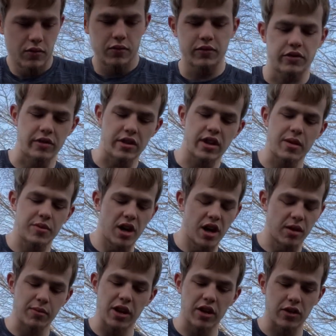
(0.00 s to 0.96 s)
reason I'm
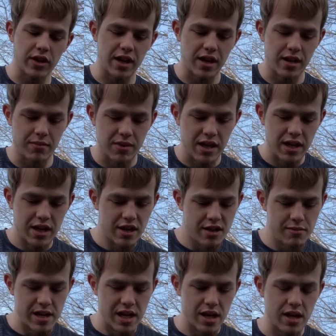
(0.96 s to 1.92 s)
talking about them
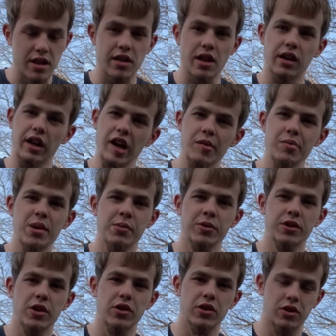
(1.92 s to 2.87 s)
is because a lot of people
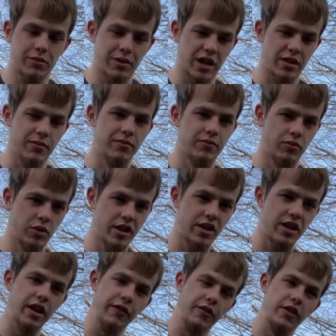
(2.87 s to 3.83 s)
don't know about them. What's
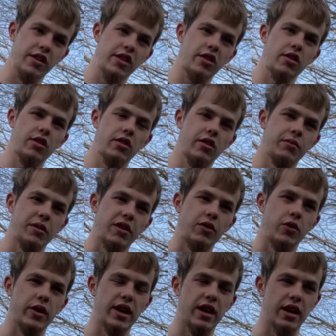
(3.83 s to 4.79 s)
the difference
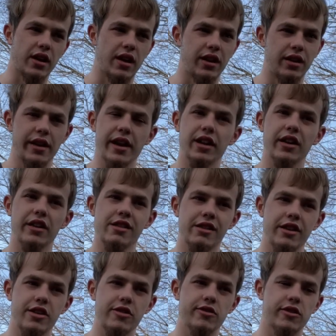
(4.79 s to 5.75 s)
between a legless
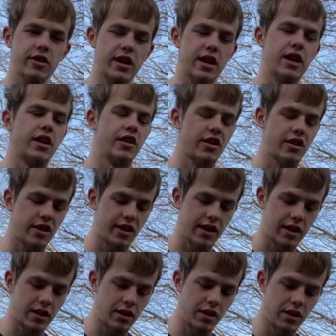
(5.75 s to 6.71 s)
lizard and a
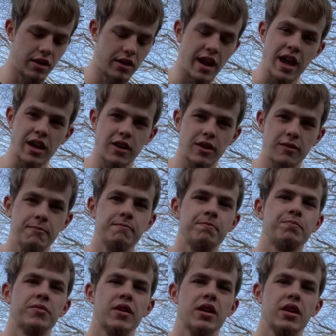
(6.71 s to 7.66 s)
snake?
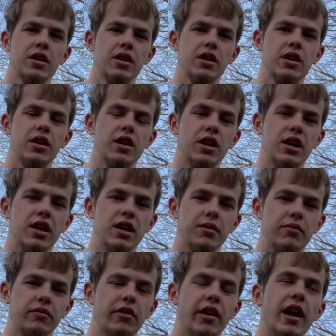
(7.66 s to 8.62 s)

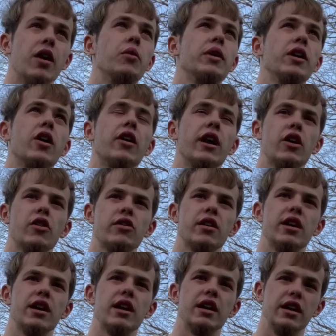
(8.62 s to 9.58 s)
Right now we are
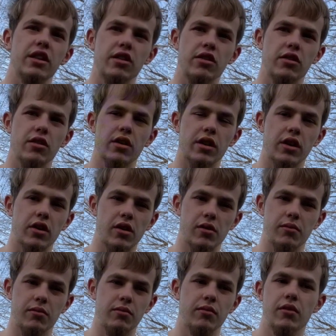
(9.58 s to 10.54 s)
outside. It's a
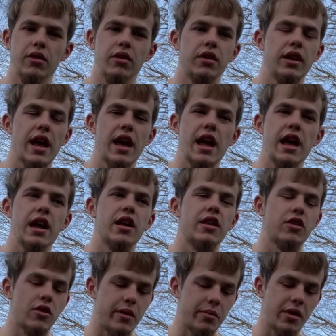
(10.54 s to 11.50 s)
good day,
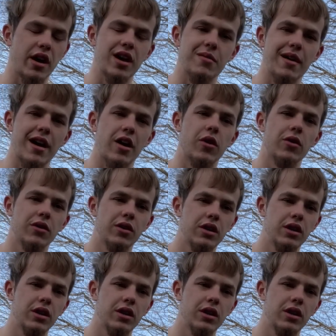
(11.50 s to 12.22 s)
and so I brought him out.